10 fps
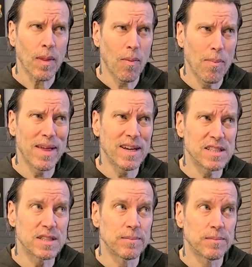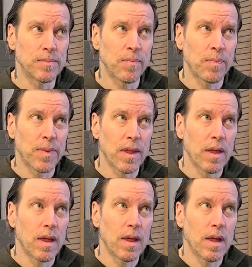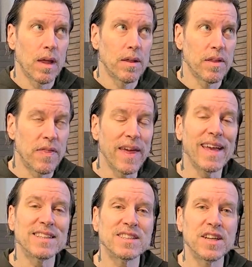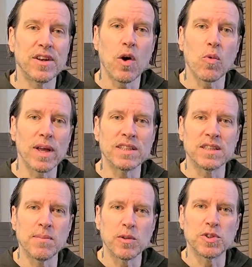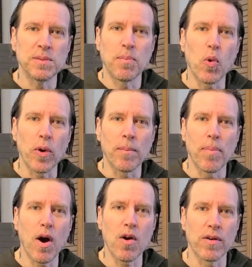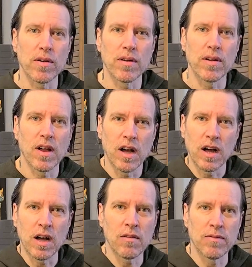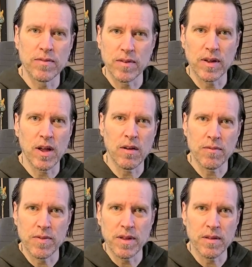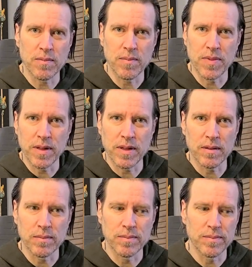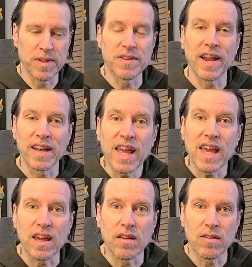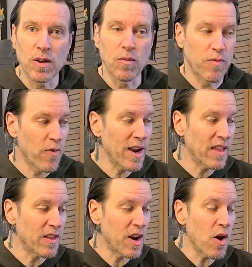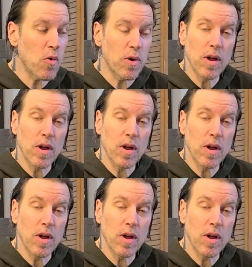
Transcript: Because the thing is, the note is the most important part of the technique. Fretting the note